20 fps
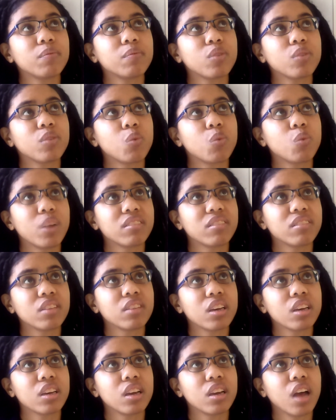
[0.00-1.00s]

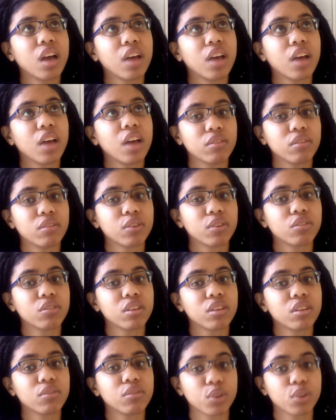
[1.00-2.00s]
Wesley
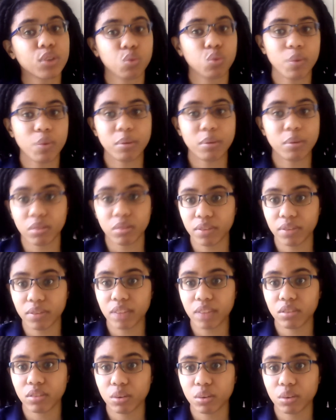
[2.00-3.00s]
University's first woman
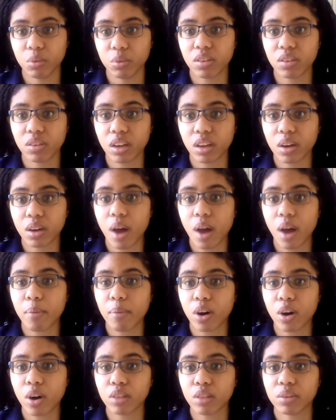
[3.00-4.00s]
professor, who was a
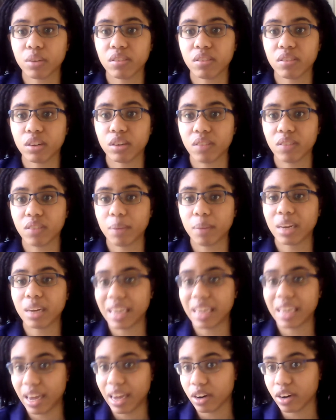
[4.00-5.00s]
part of the reason she was able to
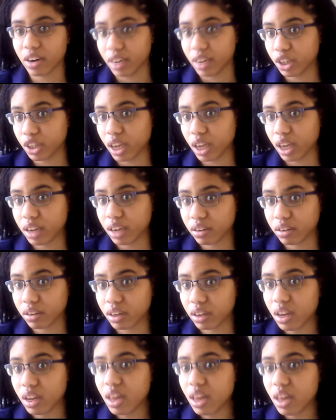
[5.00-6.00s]
get her education.